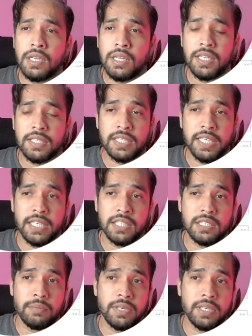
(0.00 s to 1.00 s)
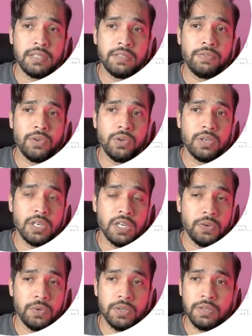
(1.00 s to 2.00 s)
Let's create a subnet for
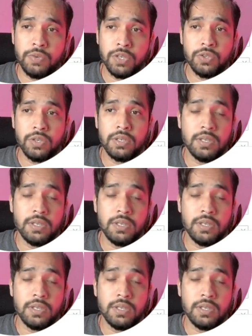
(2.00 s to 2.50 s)
our virtual